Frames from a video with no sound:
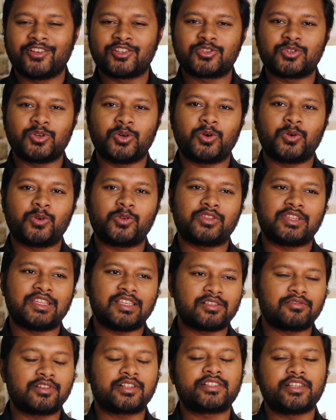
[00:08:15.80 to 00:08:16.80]
So
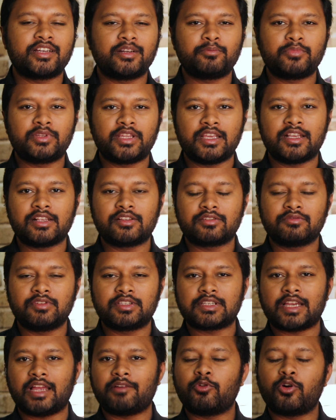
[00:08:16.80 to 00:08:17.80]
these were some things which
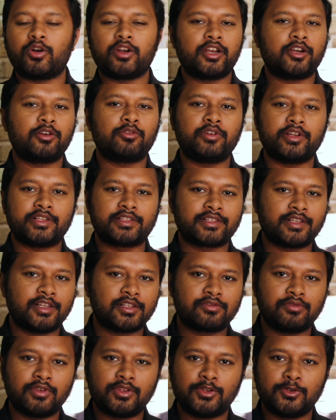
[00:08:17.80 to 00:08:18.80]
I wanted to
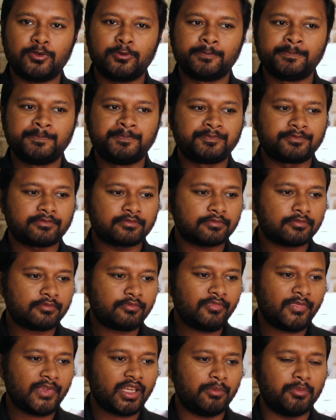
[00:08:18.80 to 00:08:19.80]
discuss with you,
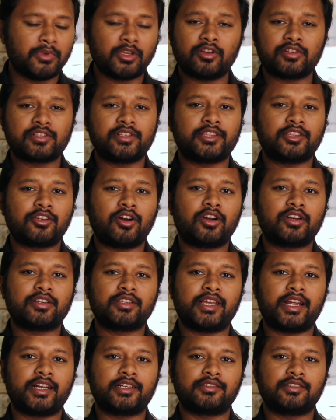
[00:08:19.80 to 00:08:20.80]
because I thought
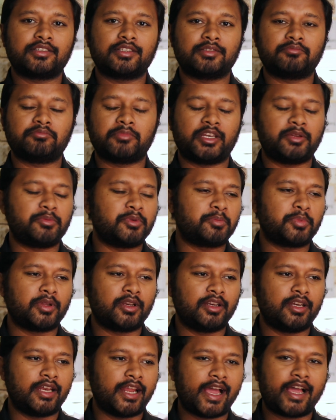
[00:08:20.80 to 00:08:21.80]
that many people
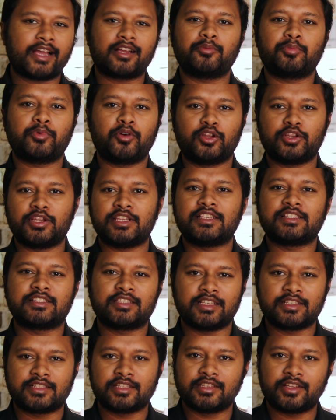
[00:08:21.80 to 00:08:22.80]
lack upon these
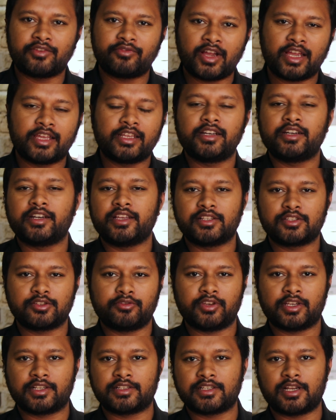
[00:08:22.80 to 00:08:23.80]
things in the final days of
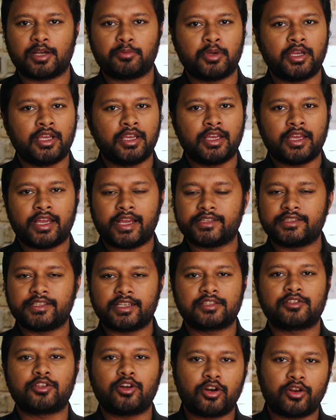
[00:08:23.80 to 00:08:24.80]
exam. I
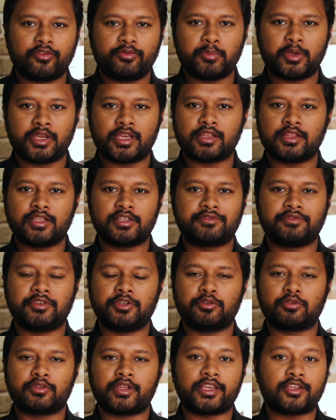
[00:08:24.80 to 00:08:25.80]
just thought of making this
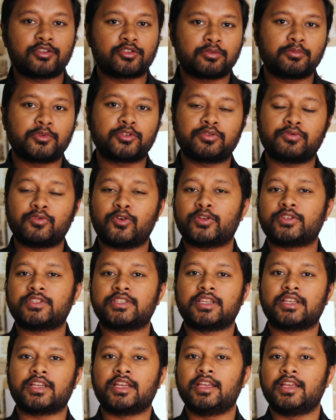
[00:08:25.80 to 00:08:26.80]
video. Thank you so much for
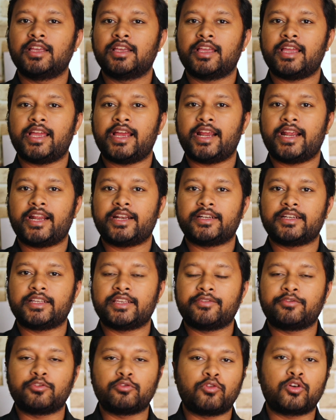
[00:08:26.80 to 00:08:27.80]
watching. And
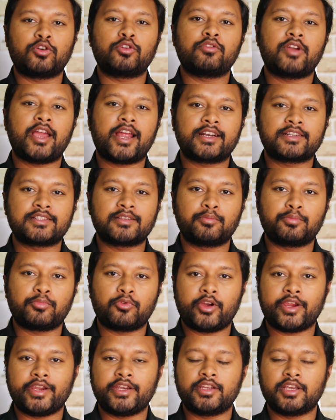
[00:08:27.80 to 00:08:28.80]
if you want to add some
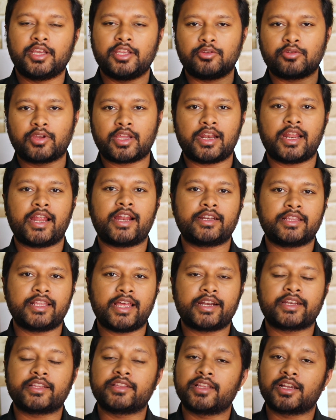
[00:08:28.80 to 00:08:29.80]
point, you can add
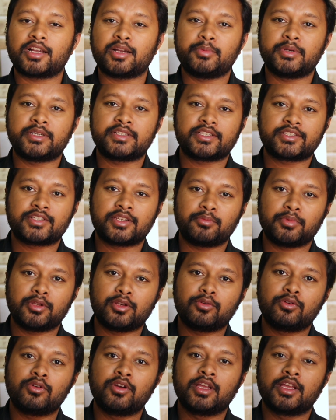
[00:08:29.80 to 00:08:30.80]
that in the comment section
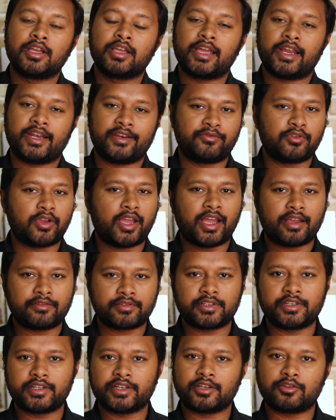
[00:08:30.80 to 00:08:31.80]
below. And if you have
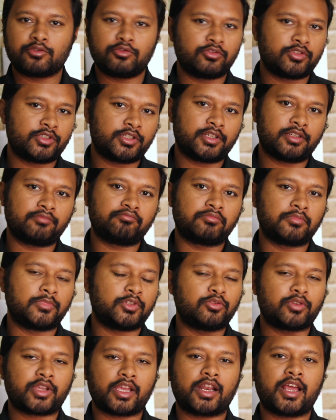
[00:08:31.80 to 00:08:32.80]
certain question,
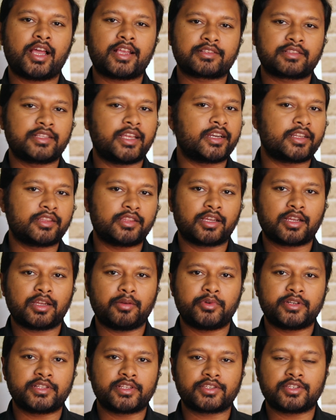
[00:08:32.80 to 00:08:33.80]
you can ask that in the
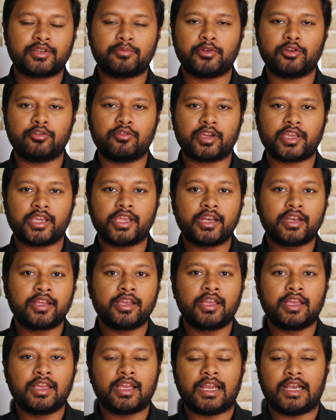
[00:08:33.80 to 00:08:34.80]
comment section below again.
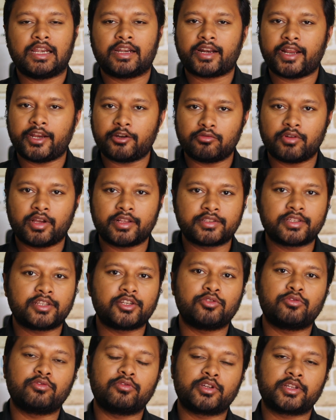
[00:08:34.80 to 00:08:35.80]
I'll try to answer
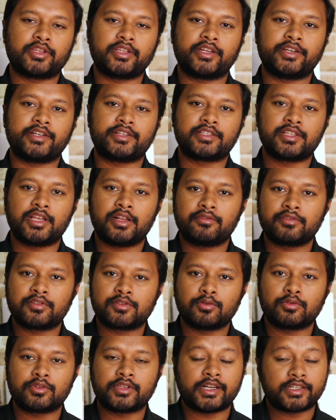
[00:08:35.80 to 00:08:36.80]
you over there itself.
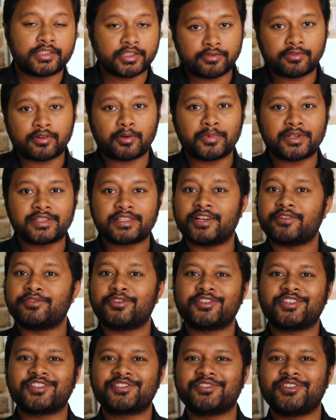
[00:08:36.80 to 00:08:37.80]
So that's it from my side for
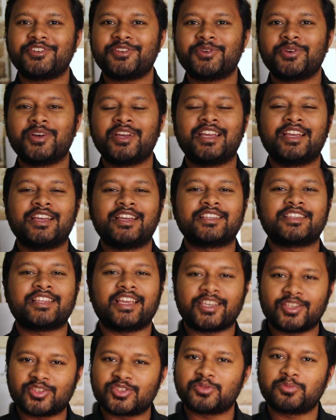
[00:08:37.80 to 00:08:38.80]
this video.
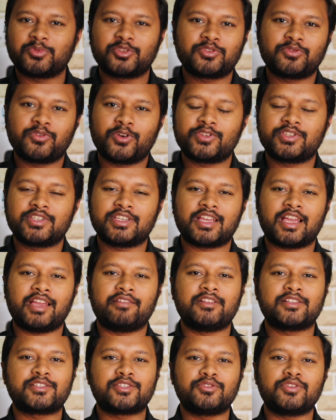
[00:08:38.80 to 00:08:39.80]
Thank you so much for watching. I
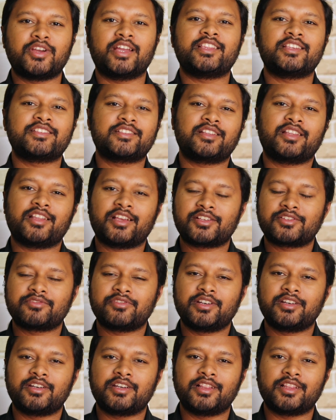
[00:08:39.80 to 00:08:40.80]
will see you guys in the next
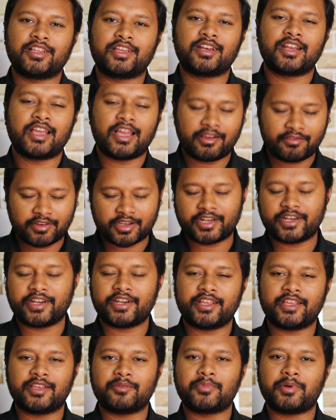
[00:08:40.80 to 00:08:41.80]
one. Till then, have a great
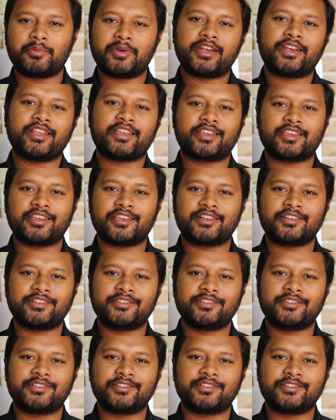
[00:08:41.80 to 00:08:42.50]
day. Bye-bye. Take care.